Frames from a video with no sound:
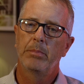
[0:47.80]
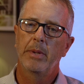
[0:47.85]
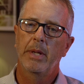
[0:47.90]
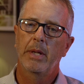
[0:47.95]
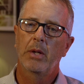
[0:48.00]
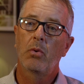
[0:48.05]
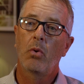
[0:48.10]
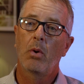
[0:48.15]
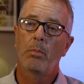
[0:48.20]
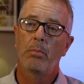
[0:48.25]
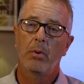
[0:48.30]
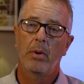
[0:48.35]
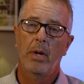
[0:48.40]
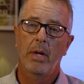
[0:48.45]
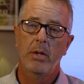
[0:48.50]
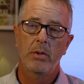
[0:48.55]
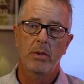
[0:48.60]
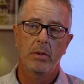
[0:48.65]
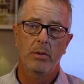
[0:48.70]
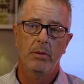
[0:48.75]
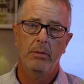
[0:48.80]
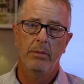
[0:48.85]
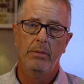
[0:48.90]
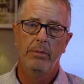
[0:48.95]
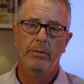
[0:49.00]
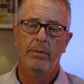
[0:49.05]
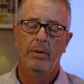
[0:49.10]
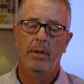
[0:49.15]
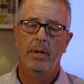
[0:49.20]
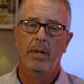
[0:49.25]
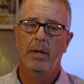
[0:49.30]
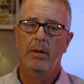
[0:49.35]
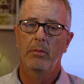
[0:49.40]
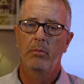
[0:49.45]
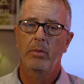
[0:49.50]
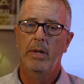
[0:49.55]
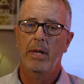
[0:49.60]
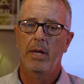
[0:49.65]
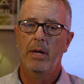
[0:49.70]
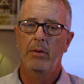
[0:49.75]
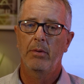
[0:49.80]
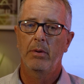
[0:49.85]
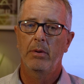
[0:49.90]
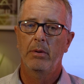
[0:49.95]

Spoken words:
big corporations, and we have